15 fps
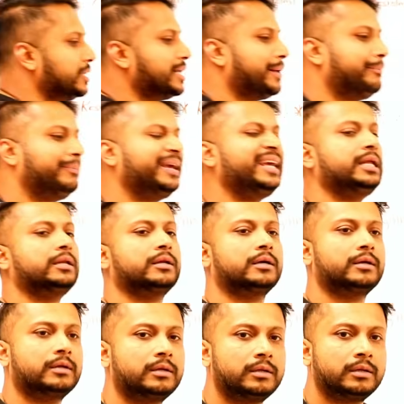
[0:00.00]
does that mean?
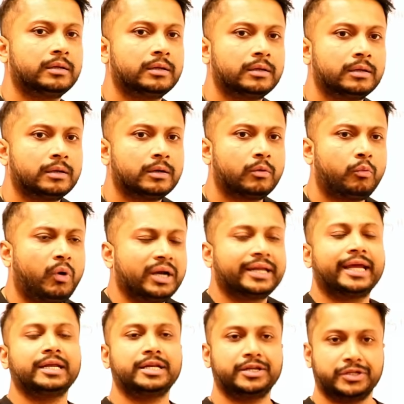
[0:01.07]

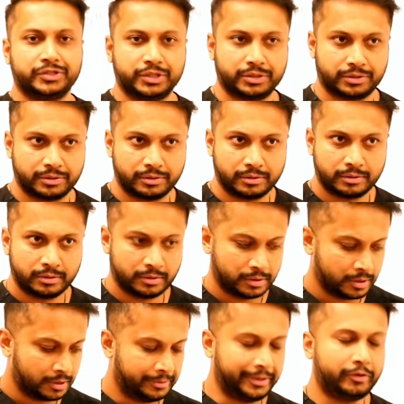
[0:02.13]
What kidney disease?
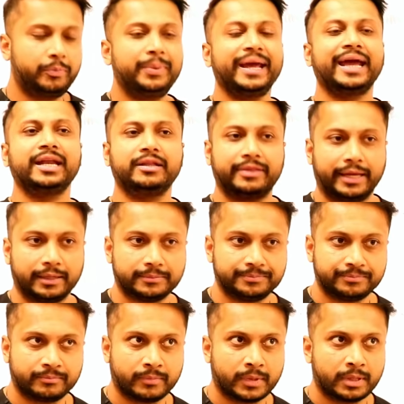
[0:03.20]
There could be anything.
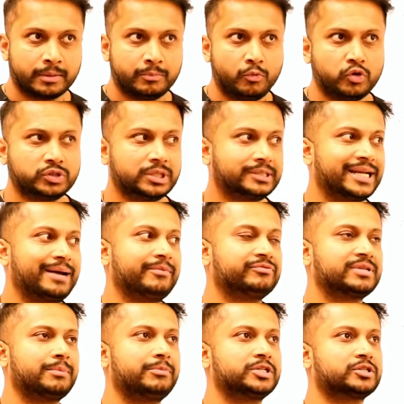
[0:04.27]
Most of the time
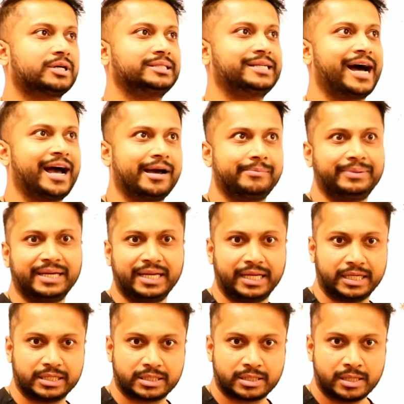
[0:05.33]
if somebody's got
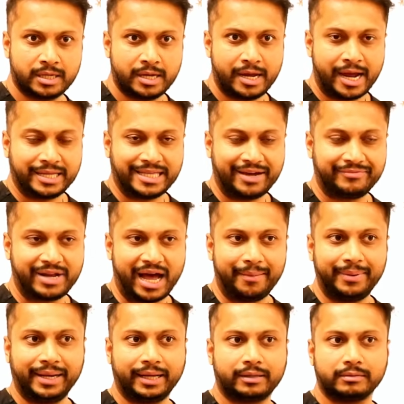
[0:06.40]
diabetes and they have
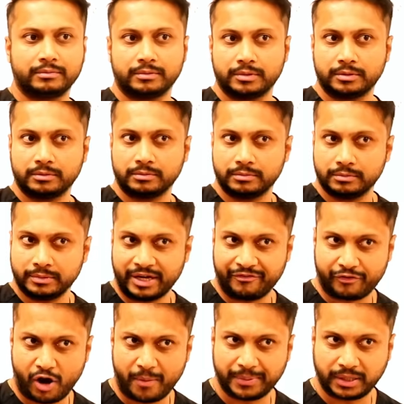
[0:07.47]
diabetic
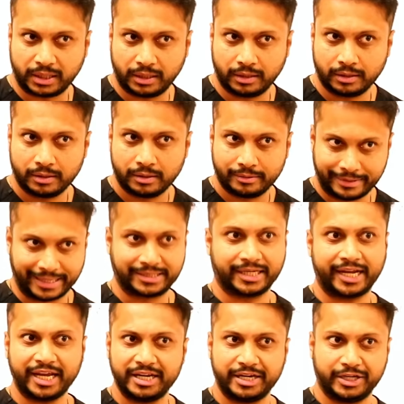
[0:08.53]
nephropathy, that's
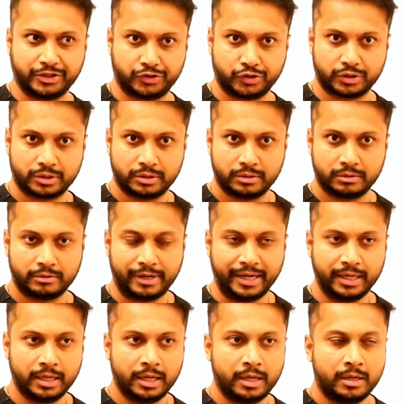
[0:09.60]
a kidney disease,
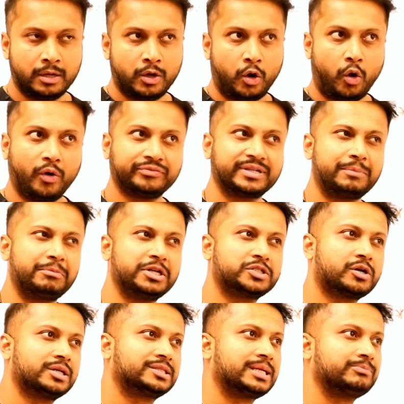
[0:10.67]
right? Or if
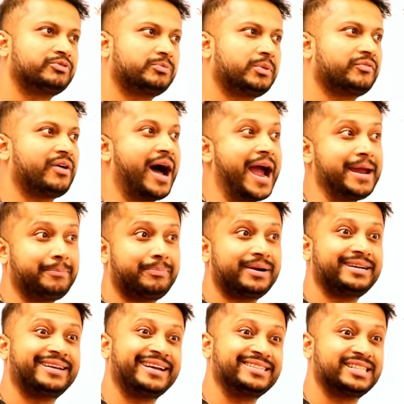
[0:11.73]
somebody's got some form of
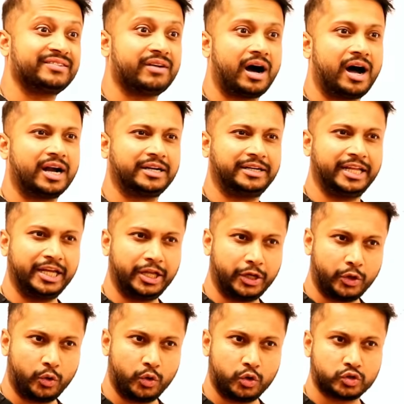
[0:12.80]
hypertensive
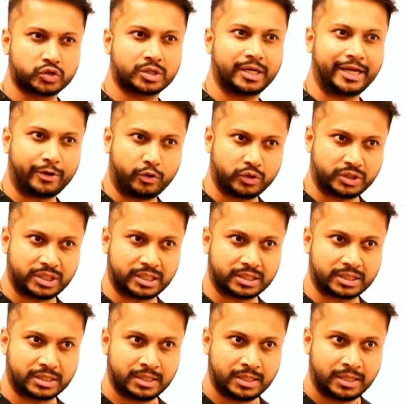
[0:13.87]

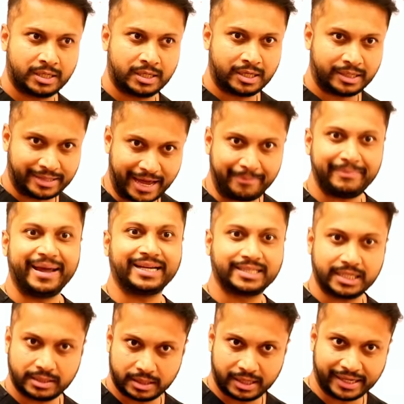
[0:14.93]
arteriolosclerosis, that
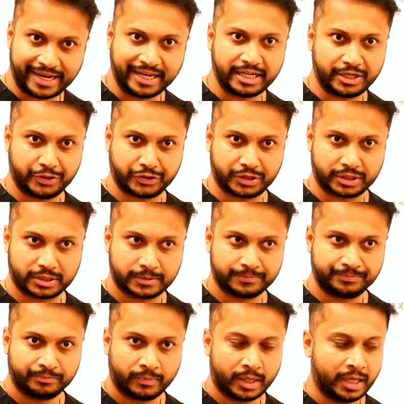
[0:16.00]
makes it a kidney disease.
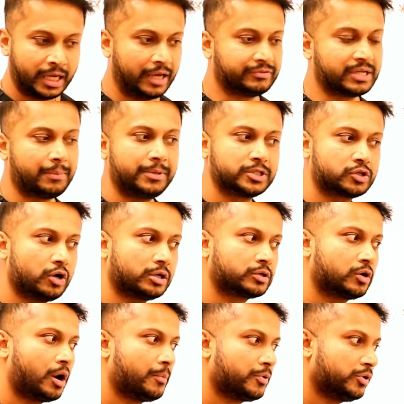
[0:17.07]
If somebody's got
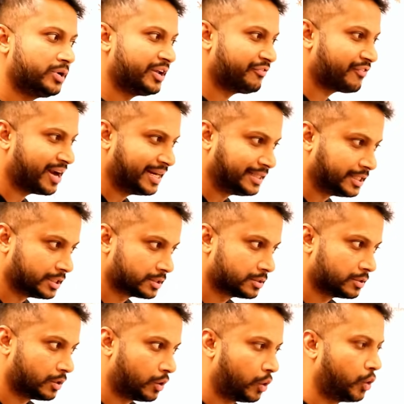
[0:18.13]

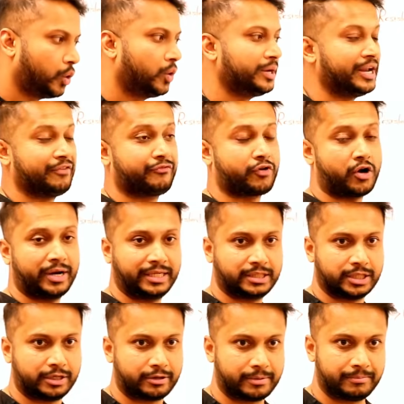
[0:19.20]
glomerulonephritis or nephrotic
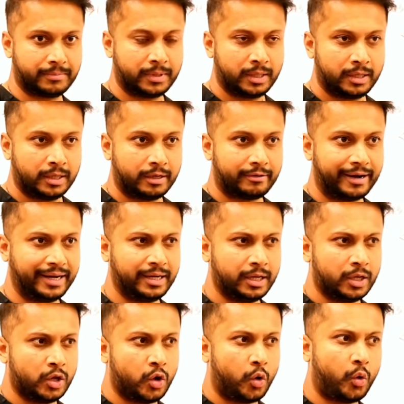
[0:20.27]
syndrome, right?
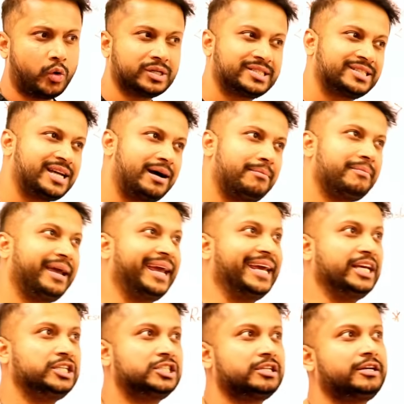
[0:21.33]
Or some
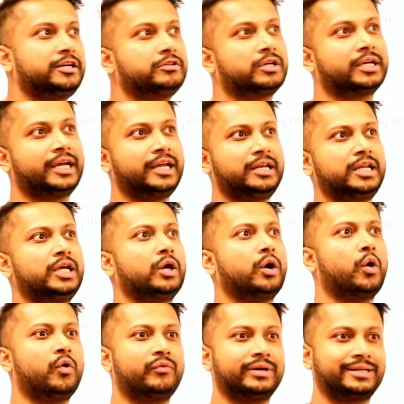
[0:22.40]
injury to the kidney
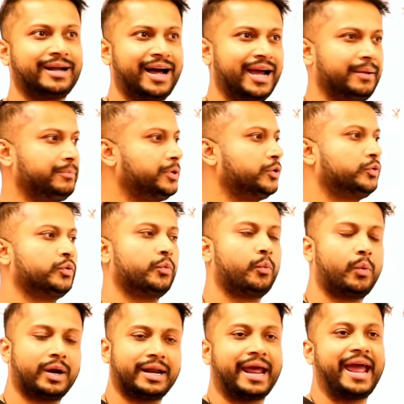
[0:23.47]
over time due to
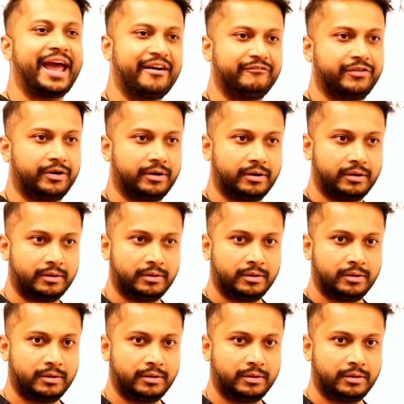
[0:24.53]
whatever,